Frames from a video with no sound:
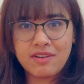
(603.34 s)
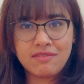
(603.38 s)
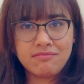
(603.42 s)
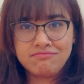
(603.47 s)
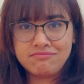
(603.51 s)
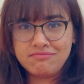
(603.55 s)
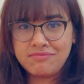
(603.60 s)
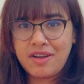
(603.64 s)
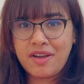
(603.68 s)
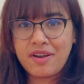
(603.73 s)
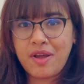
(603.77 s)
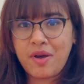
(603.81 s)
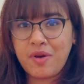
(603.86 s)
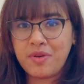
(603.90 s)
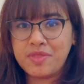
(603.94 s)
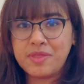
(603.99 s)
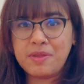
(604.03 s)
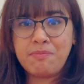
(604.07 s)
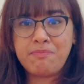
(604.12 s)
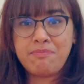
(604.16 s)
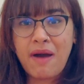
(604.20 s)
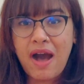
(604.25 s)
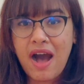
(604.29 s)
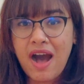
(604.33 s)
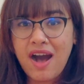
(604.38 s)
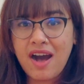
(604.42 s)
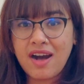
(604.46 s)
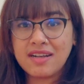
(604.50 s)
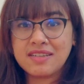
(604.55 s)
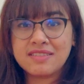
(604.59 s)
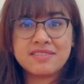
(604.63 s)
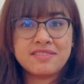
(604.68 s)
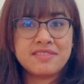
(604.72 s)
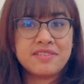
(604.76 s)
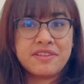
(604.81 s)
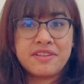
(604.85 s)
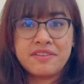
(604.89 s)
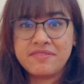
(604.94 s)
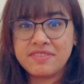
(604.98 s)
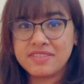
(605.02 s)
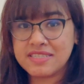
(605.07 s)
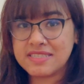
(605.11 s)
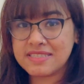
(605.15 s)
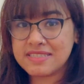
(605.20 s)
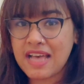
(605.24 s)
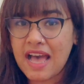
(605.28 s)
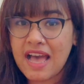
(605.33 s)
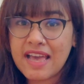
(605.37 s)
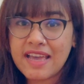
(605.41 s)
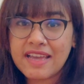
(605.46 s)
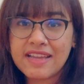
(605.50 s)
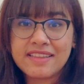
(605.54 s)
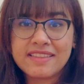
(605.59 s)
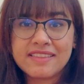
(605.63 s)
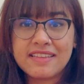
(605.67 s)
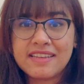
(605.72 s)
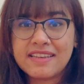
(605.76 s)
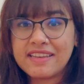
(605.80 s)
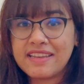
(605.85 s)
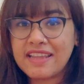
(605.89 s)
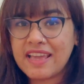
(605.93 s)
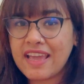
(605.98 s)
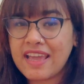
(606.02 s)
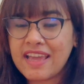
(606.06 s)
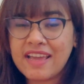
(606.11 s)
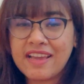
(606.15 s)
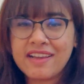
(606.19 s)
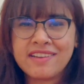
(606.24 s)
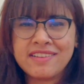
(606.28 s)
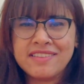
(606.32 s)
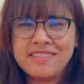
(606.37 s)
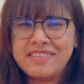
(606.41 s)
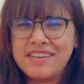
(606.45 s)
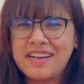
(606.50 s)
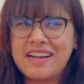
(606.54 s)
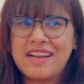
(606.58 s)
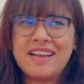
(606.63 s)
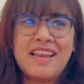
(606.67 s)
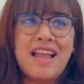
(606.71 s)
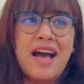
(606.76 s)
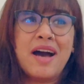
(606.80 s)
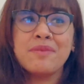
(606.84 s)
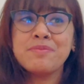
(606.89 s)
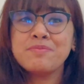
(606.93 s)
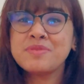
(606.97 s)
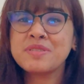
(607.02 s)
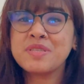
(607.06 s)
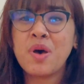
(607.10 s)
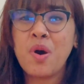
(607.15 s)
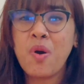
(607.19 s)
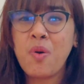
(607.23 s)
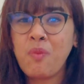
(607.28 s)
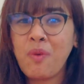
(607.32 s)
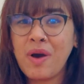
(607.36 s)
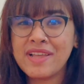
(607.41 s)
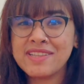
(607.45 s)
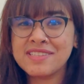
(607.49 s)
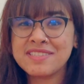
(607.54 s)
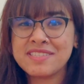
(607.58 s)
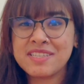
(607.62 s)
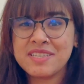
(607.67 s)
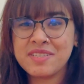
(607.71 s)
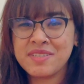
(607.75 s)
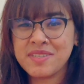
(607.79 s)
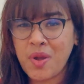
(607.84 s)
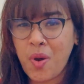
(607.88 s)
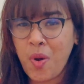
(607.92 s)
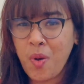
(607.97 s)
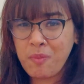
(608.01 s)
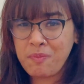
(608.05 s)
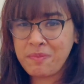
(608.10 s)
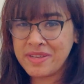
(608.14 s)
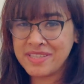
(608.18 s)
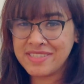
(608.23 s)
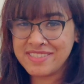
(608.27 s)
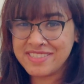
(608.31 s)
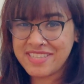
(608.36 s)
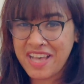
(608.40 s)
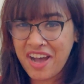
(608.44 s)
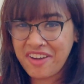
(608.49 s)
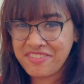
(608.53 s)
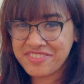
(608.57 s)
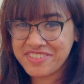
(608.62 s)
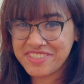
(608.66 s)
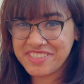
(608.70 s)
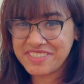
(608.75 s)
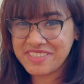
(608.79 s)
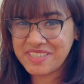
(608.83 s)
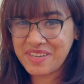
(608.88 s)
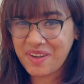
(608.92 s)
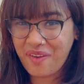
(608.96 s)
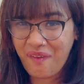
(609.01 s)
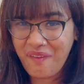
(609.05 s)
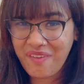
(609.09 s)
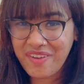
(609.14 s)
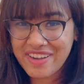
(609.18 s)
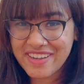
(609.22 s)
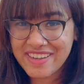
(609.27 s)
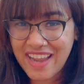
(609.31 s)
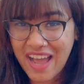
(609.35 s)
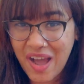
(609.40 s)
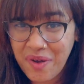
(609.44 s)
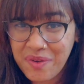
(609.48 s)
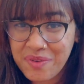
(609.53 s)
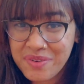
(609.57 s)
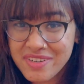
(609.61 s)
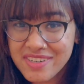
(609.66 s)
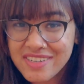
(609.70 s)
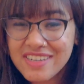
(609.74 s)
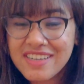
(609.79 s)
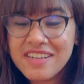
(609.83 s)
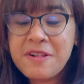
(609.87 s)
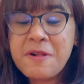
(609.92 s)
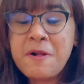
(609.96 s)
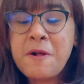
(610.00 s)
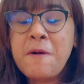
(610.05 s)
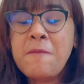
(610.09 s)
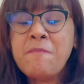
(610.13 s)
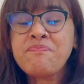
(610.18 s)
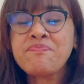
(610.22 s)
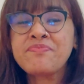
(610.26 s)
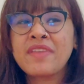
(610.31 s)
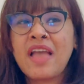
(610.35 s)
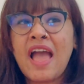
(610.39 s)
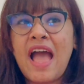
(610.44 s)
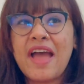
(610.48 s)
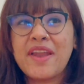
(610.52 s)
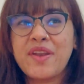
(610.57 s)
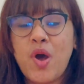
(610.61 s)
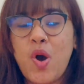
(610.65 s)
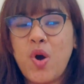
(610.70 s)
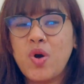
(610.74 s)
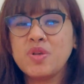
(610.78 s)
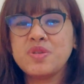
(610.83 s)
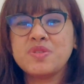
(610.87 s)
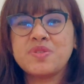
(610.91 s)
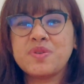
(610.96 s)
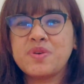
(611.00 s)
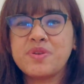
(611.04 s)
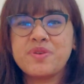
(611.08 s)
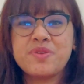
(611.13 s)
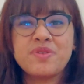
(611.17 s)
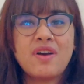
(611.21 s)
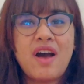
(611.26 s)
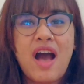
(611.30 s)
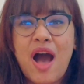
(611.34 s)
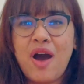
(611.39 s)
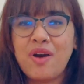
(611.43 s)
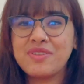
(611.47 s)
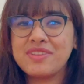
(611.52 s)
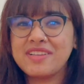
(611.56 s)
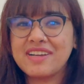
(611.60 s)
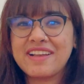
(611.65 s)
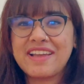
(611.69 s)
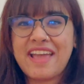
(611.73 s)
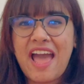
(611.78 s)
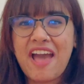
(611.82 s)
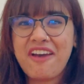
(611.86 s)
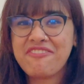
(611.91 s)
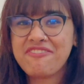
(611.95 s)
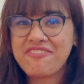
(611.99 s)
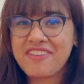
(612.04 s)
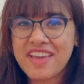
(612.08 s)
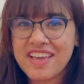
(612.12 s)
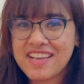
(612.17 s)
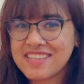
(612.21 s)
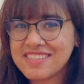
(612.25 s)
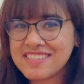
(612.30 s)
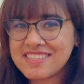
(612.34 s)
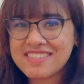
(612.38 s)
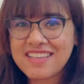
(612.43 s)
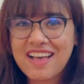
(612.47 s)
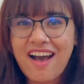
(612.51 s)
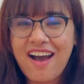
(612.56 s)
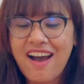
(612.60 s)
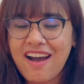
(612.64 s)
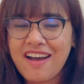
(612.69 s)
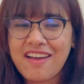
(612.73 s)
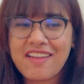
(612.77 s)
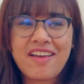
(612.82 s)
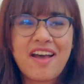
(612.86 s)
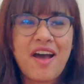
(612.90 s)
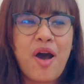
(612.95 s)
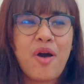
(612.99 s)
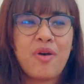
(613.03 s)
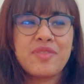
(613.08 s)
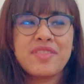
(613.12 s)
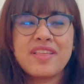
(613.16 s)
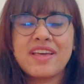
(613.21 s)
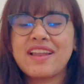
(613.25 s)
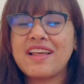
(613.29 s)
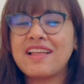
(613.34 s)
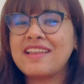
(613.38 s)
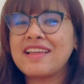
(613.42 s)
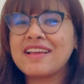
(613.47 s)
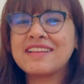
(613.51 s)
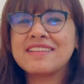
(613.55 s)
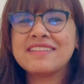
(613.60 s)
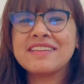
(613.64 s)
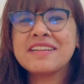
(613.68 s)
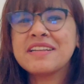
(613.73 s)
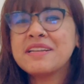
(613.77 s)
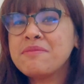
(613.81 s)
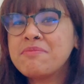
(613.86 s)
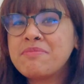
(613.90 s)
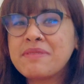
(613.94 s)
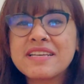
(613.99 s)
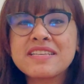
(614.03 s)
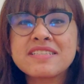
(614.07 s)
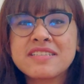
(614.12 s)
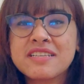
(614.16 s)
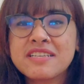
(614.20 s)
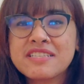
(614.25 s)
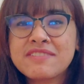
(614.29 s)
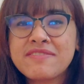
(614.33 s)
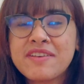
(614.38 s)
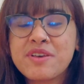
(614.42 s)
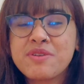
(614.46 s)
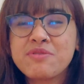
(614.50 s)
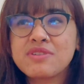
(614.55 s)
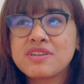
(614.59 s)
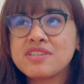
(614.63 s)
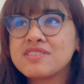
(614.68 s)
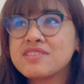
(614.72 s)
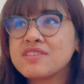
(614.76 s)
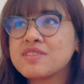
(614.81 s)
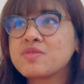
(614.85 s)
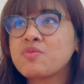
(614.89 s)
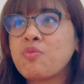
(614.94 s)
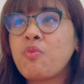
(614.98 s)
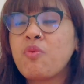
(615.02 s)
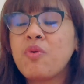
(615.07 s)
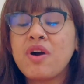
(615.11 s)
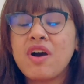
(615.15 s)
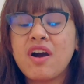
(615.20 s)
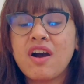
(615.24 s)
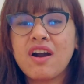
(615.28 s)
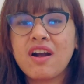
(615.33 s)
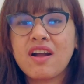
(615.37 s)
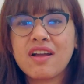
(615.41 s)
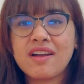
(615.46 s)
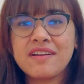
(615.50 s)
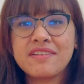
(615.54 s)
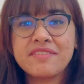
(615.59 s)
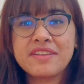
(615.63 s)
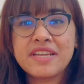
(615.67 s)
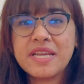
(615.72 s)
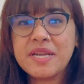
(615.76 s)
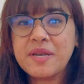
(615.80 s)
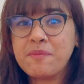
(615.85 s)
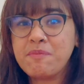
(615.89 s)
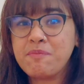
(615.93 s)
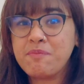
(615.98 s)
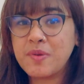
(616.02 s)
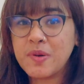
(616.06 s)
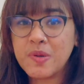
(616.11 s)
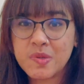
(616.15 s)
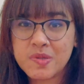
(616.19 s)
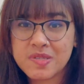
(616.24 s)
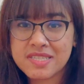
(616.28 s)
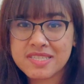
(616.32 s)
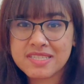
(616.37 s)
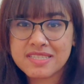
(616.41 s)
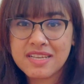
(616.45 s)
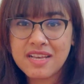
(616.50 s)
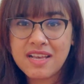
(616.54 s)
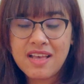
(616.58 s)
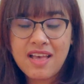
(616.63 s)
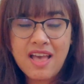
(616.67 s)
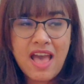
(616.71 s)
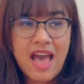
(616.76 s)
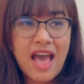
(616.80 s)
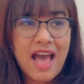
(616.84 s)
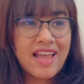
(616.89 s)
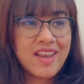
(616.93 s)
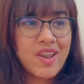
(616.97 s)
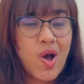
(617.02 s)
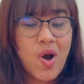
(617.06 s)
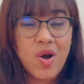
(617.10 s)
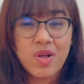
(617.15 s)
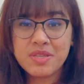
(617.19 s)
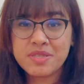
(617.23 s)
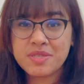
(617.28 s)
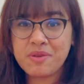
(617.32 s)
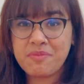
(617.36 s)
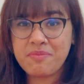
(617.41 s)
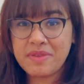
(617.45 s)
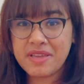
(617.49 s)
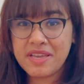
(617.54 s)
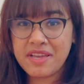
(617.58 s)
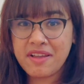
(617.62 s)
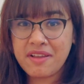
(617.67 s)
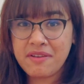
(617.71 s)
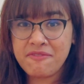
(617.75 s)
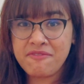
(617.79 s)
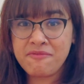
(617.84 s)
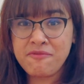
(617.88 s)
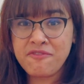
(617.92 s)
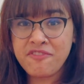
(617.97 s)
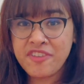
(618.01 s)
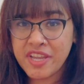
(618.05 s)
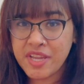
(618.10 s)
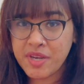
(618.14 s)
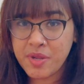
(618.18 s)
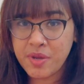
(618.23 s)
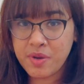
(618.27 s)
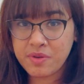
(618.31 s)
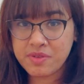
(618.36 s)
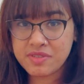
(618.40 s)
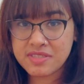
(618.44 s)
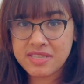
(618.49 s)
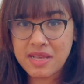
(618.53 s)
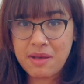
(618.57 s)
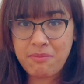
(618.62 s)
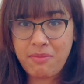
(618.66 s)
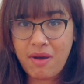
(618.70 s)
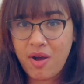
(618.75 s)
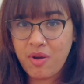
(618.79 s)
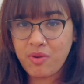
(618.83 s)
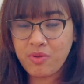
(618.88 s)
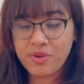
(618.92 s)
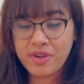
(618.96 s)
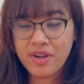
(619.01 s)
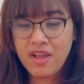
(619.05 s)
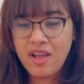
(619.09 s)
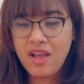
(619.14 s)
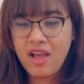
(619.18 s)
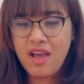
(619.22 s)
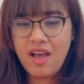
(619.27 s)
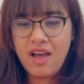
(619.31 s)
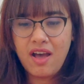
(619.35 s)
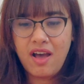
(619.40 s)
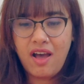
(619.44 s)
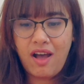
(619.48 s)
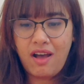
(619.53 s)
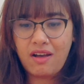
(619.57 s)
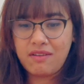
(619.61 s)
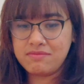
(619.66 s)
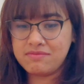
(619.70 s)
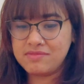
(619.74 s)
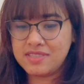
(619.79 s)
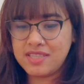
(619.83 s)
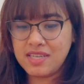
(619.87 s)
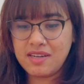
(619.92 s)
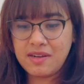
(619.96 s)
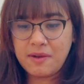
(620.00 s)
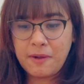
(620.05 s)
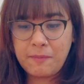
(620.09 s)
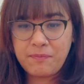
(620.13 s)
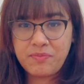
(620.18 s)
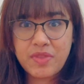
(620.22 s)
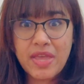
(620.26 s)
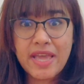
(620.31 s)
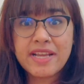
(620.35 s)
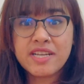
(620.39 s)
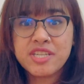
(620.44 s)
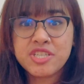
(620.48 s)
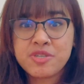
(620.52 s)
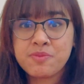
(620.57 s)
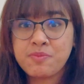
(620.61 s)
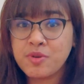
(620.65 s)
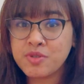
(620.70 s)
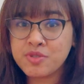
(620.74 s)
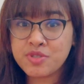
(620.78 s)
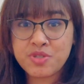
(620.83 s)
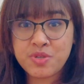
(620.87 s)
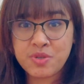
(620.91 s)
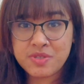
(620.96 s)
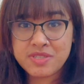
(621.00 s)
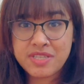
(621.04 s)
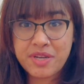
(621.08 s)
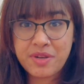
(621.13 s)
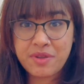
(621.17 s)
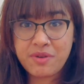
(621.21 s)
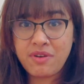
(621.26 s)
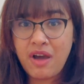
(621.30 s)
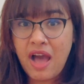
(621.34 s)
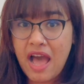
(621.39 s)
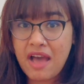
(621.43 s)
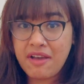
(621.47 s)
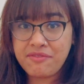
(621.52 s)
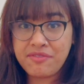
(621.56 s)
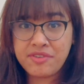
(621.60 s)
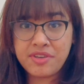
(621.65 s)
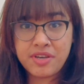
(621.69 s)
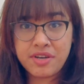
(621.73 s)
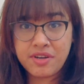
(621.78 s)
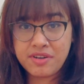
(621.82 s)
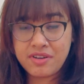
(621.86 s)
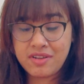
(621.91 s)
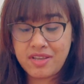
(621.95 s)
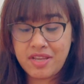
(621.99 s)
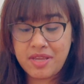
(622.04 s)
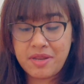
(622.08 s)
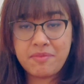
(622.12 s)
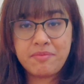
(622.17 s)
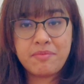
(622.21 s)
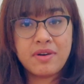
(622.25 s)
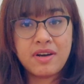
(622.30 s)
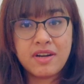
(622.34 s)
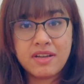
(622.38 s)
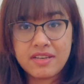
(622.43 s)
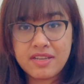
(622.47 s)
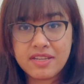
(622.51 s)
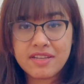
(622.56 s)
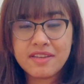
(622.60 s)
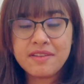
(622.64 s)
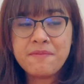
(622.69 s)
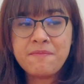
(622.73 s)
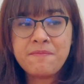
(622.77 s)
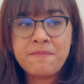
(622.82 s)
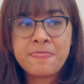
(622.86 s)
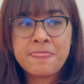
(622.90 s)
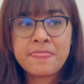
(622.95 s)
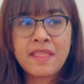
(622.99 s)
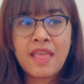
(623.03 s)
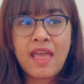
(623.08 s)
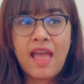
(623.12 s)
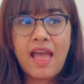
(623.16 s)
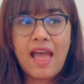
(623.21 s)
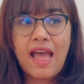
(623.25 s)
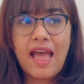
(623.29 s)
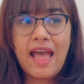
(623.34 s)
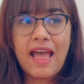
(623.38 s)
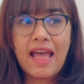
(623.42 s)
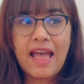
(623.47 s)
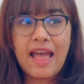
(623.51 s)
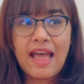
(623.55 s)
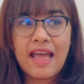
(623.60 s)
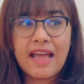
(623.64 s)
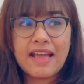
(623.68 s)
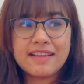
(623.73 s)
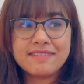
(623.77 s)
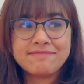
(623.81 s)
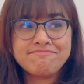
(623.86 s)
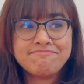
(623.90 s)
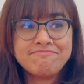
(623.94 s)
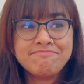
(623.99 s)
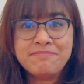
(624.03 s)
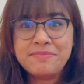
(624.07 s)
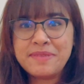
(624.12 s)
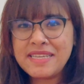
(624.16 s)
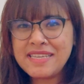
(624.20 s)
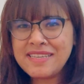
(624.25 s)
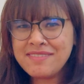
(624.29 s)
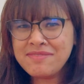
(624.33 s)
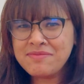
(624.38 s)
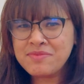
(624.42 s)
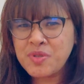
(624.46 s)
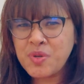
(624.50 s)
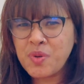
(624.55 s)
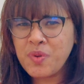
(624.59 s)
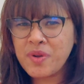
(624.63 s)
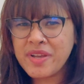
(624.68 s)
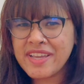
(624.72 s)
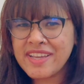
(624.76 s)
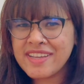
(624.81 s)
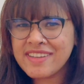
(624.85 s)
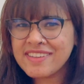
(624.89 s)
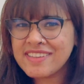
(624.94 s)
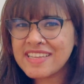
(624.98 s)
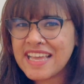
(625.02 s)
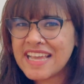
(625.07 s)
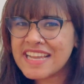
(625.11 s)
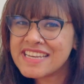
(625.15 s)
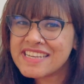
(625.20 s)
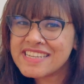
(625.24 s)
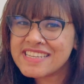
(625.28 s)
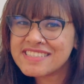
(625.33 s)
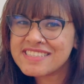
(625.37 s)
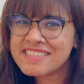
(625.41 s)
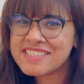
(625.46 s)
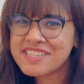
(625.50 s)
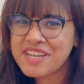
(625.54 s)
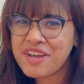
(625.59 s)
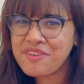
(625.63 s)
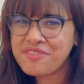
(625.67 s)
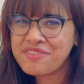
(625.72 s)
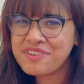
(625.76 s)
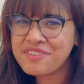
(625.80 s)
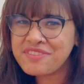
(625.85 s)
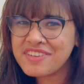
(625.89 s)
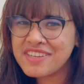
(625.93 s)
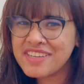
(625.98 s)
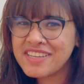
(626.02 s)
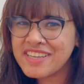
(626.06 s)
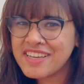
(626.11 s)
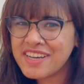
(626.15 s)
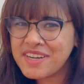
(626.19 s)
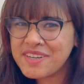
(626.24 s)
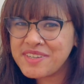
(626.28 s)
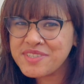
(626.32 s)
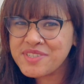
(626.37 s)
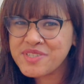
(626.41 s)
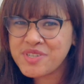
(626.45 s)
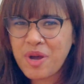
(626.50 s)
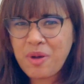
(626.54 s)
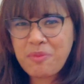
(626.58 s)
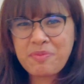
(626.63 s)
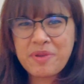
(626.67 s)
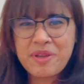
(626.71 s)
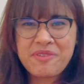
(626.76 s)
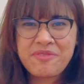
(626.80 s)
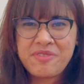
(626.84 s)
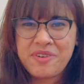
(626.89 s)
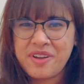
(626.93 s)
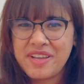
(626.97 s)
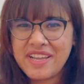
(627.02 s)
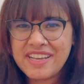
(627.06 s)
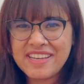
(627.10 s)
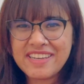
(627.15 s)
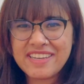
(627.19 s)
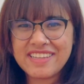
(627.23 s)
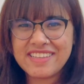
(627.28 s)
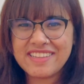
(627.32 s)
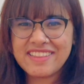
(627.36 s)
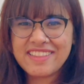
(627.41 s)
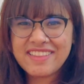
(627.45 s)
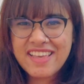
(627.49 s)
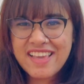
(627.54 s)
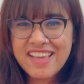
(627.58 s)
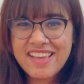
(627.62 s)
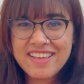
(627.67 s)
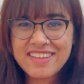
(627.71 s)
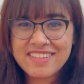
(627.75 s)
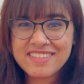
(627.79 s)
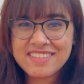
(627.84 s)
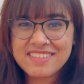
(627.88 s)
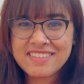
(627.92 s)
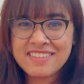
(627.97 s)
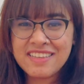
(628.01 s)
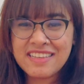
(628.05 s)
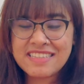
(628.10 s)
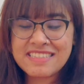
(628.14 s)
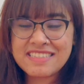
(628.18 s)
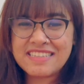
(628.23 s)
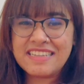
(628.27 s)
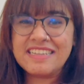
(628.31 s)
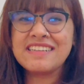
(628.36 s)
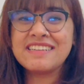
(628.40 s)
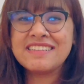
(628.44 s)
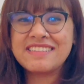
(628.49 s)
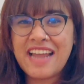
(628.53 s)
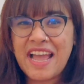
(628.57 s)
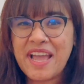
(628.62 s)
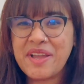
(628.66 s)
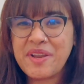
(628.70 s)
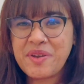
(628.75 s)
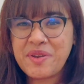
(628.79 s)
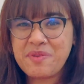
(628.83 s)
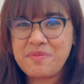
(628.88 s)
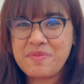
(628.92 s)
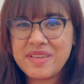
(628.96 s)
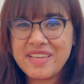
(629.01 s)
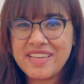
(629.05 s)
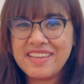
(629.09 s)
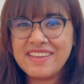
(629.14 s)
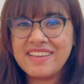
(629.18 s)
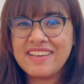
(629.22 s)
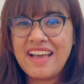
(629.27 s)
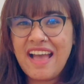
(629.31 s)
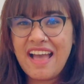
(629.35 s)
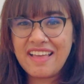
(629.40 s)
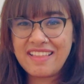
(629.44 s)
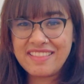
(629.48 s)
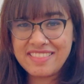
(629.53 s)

all around the parks, the riverside, the lake, the clubs once it opens after the lockdown. And also, you know, how the cafes are, how there are like little places where you can just work, read books, I'll also make videos about the English bookstores that you have here in Berlin. And me cooking Indian stuff over here, shopping for Indian things, still trying to be